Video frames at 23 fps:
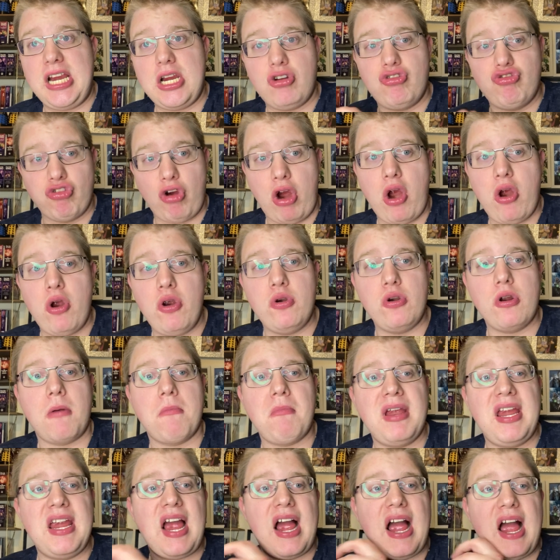grown on
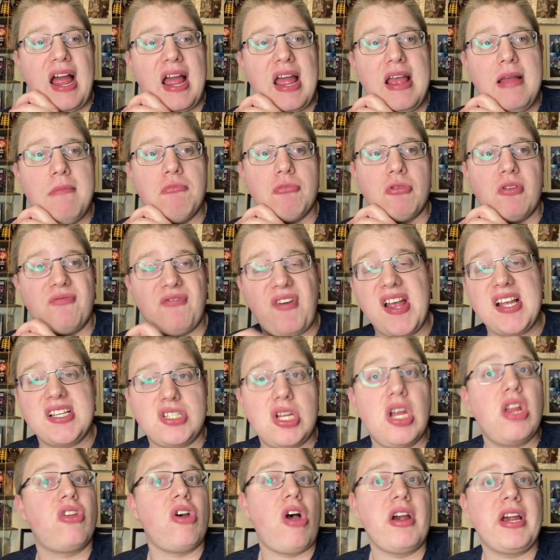me, thanks
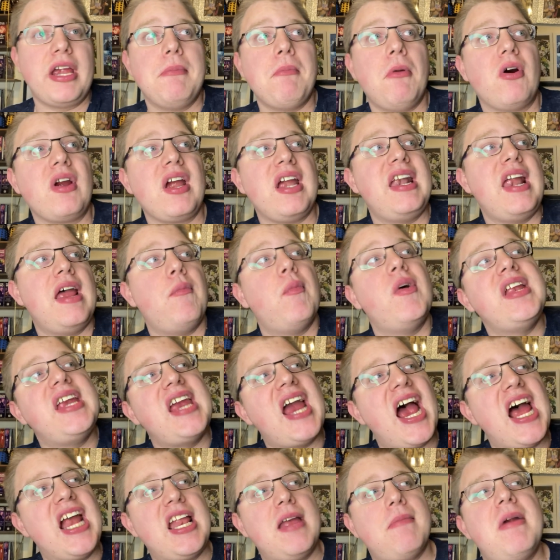to the Target book, and then when the
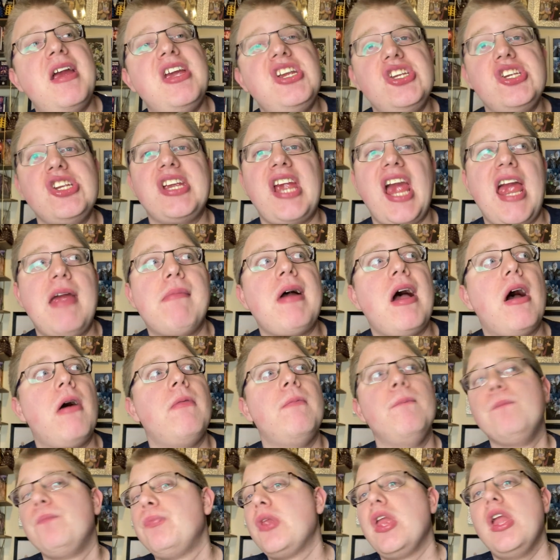animation came out,
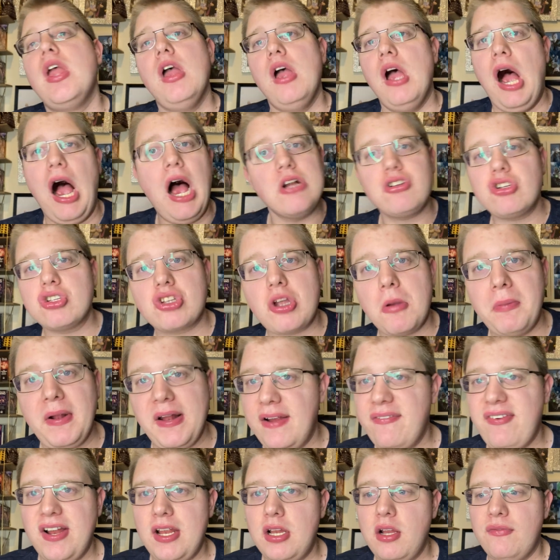I just
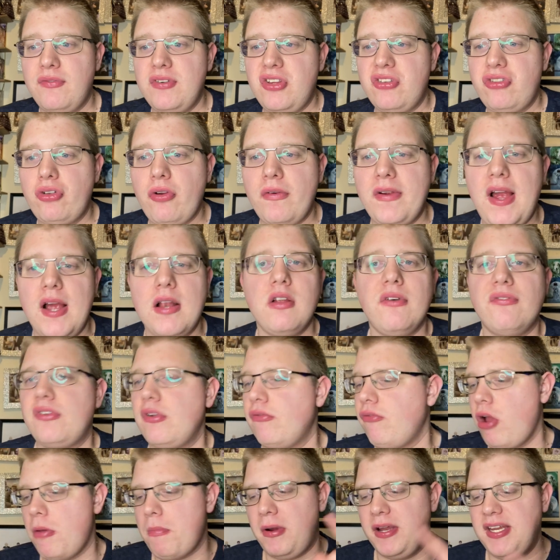completely fell in love with the story. I love the
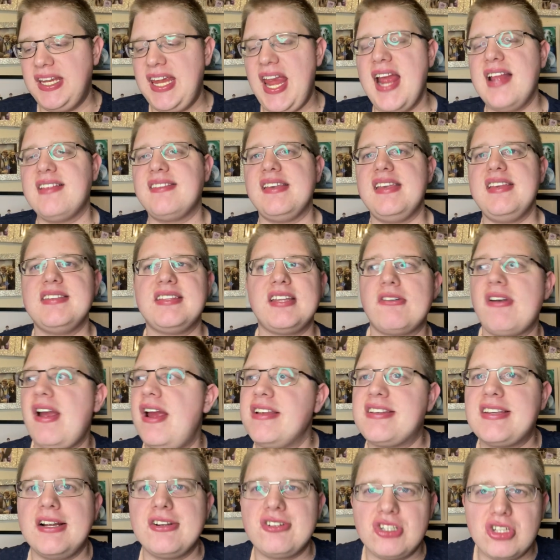robot Yetis, the Great
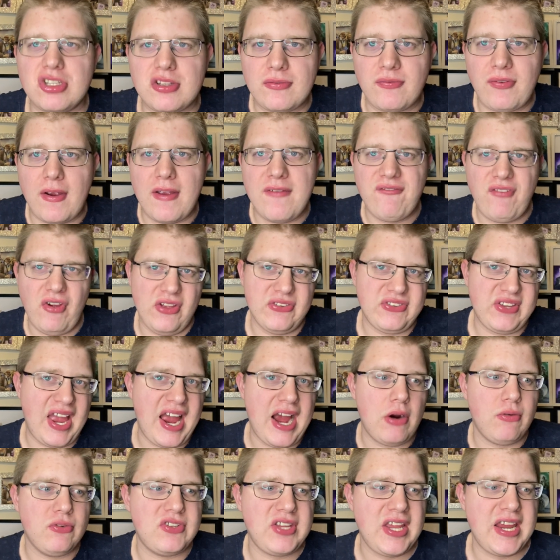Intelligence's very first
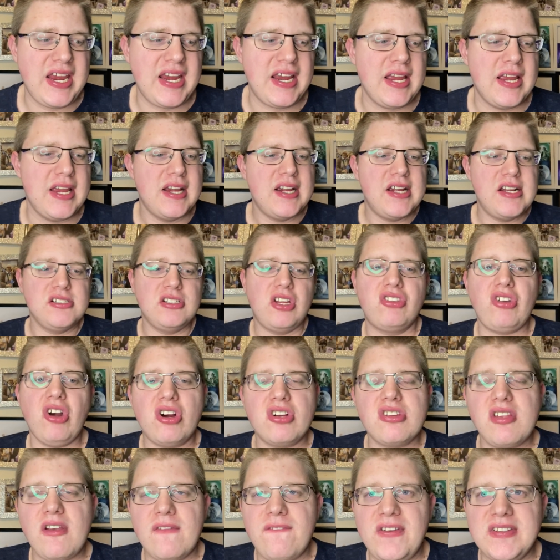outing, the
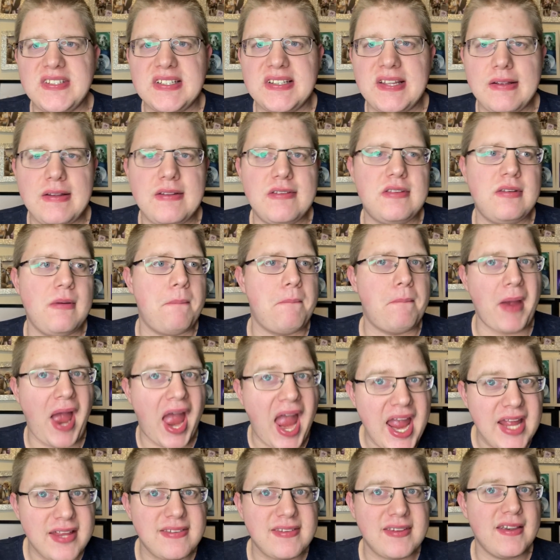Doctor visiting
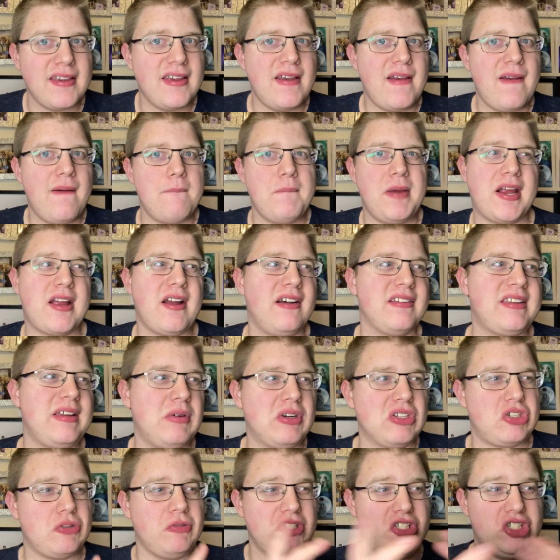Tibet because he
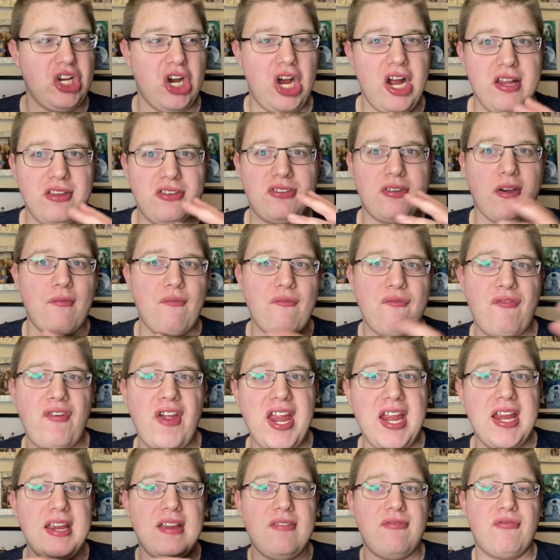wants to return
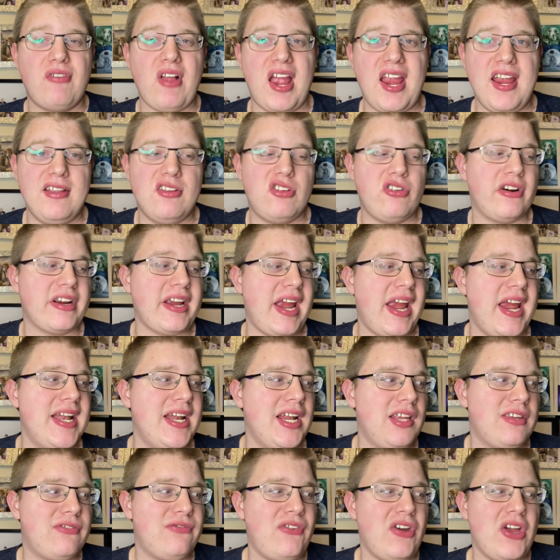something that he took in
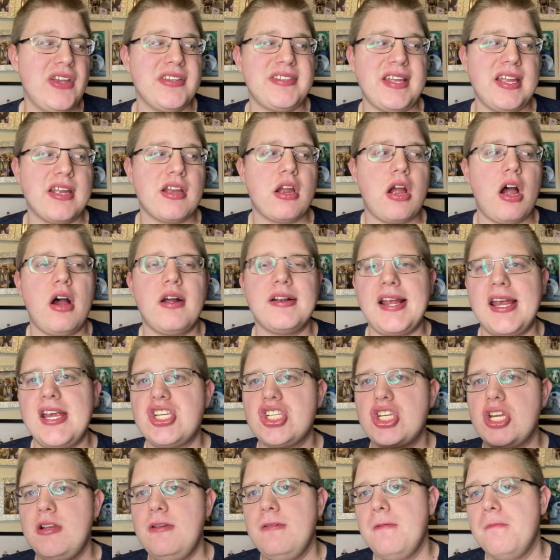his first
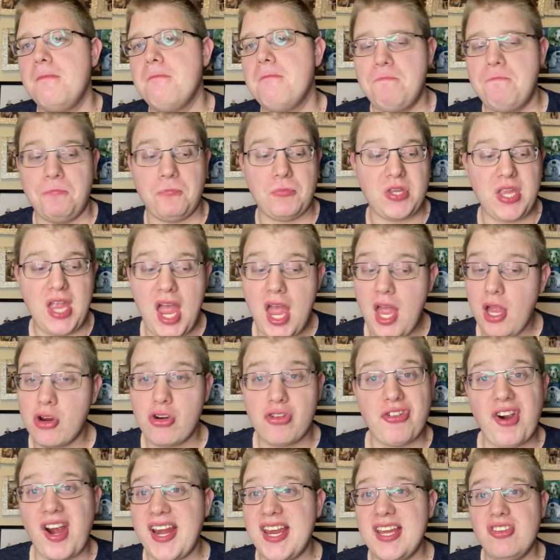incarnation. Yeah,
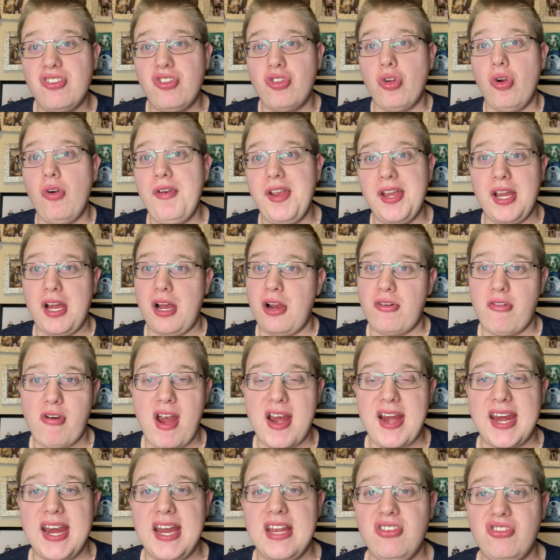cracking story.
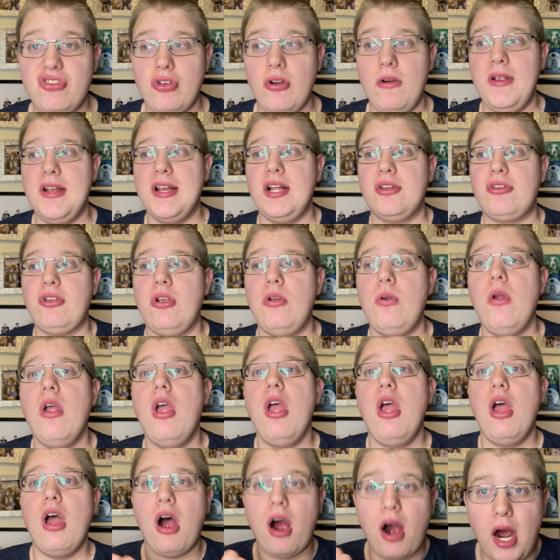Cracking story. And I do
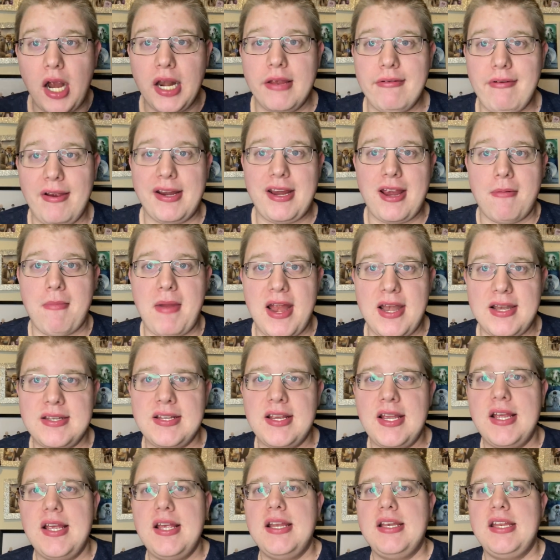highly recommend
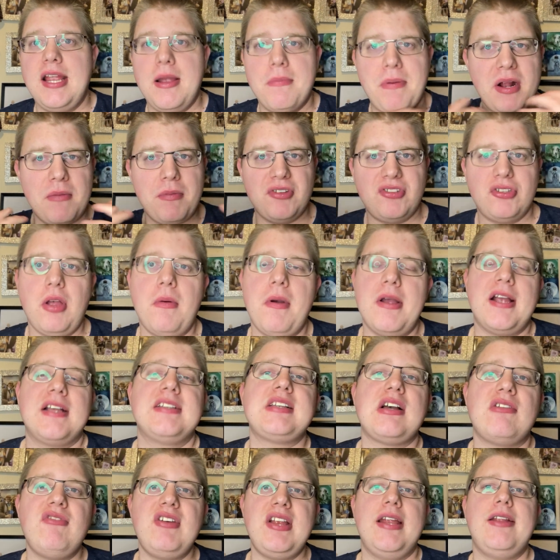The Abominable Snowman because
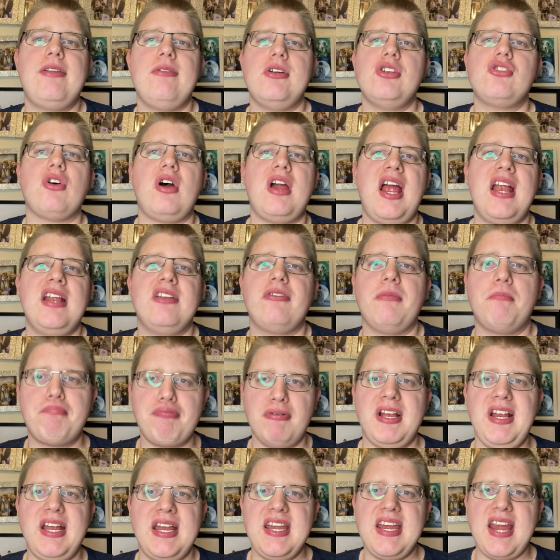I really do enjoy it, and it's a
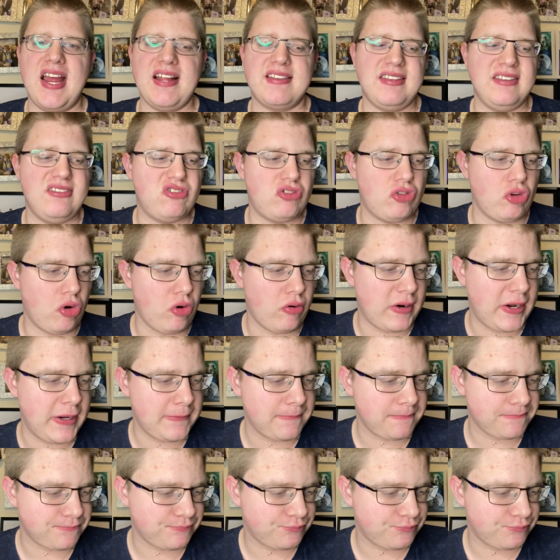brilliant Yeti story.